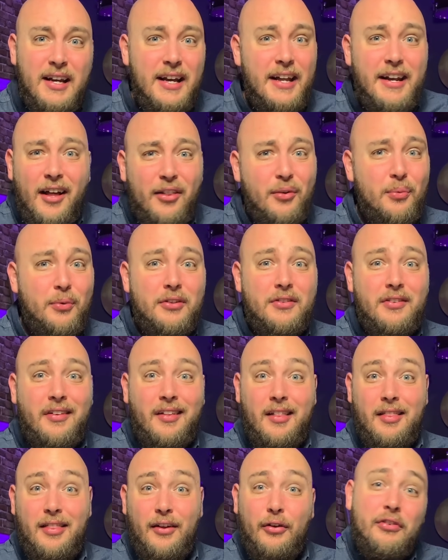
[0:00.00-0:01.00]
In other words,
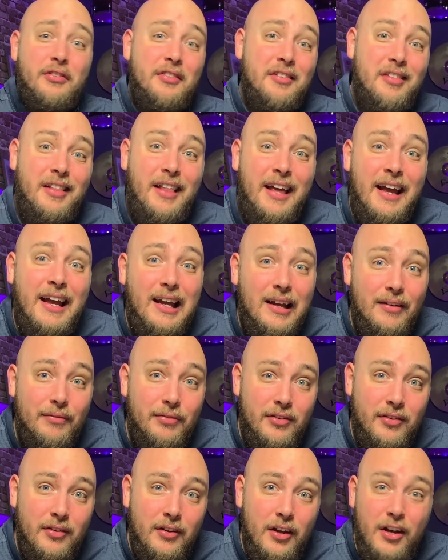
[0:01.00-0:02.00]
they're
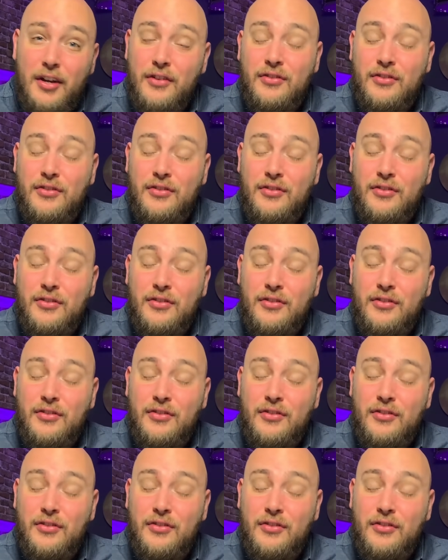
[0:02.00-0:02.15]
slaves.